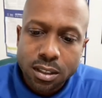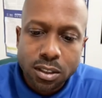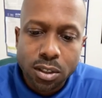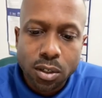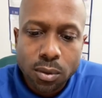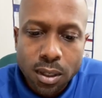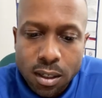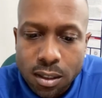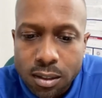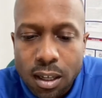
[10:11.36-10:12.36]
you know,
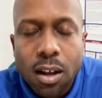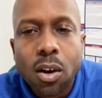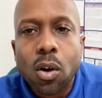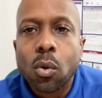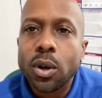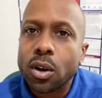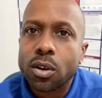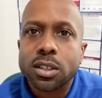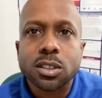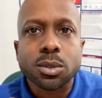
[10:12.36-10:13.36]
uh, we
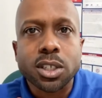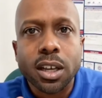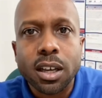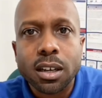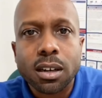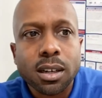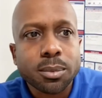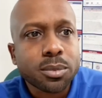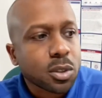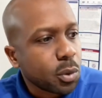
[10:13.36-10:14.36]
heard this was your
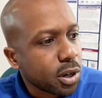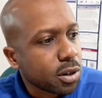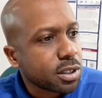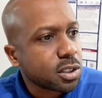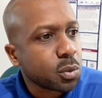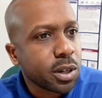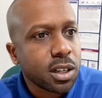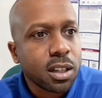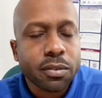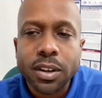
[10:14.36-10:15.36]
income. We heard this is where
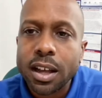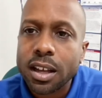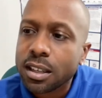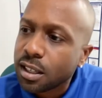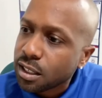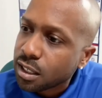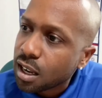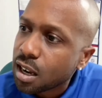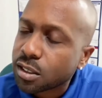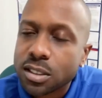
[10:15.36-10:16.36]
you're living at. Your
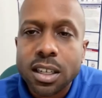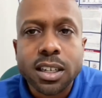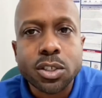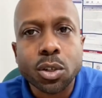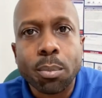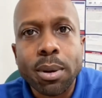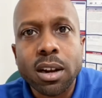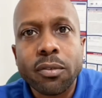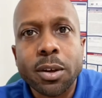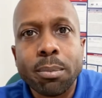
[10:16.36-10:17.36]
doctor said that you could
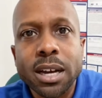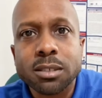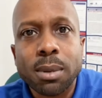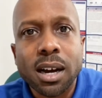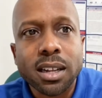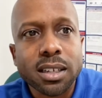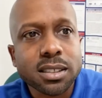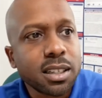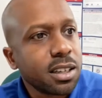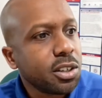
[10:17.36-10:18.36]
benefit best by
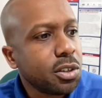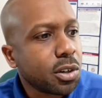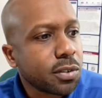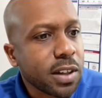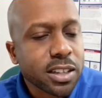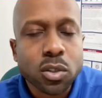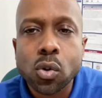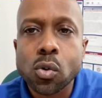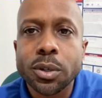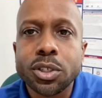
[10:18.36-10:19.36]
this. You know, if that's
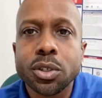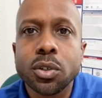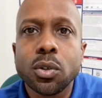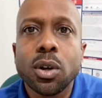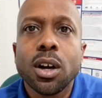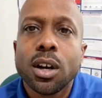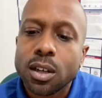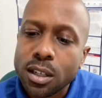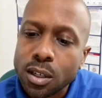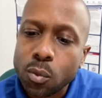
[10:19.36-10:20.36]
cool with you,
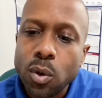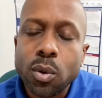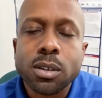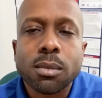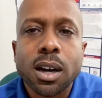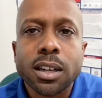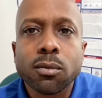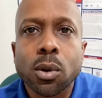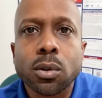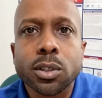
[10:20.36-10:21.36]
then we wouldn't mind
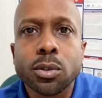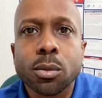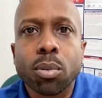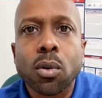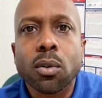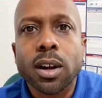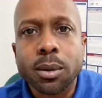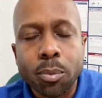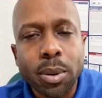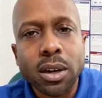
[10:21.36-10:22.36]
enrolling you in the
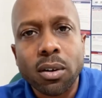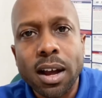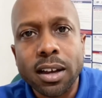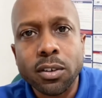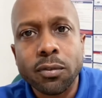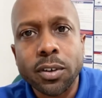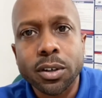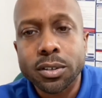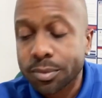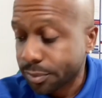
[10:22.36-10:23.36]
program depending on how you
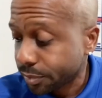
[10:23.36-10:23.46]
feel.